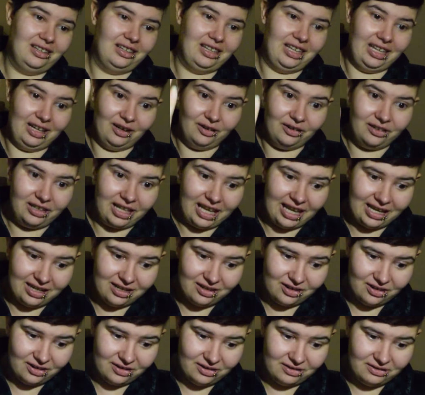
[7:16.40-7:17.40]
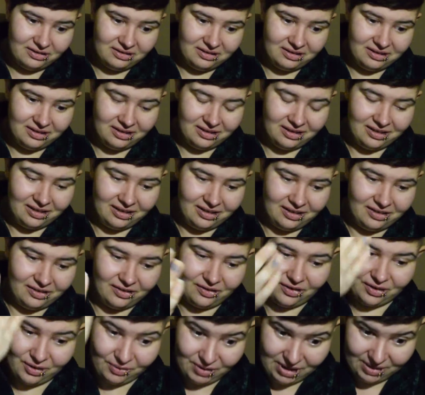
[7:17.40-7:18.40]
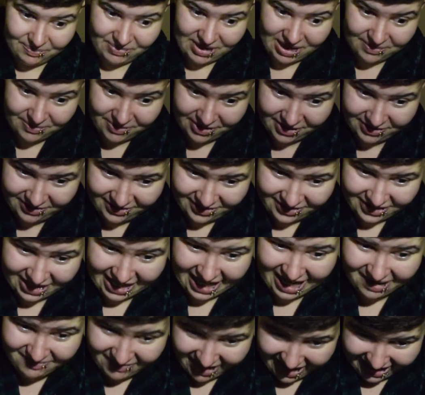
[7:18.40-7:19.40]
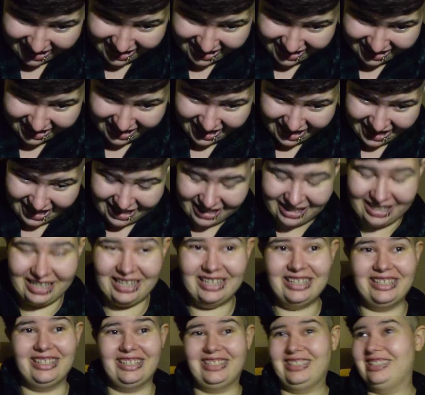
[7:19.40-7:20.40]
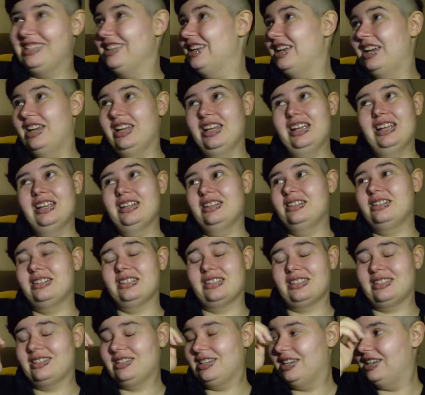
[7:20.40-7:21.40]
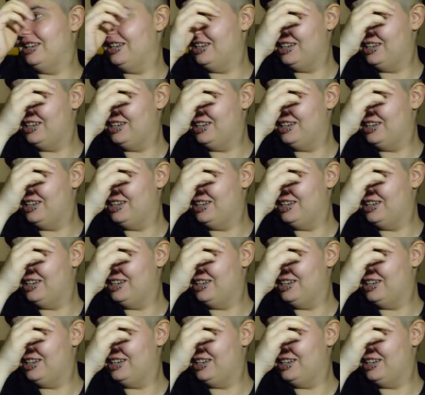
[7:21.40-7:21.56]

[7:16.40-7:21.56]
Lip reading: in Orlando, or the queer people that I met, because just,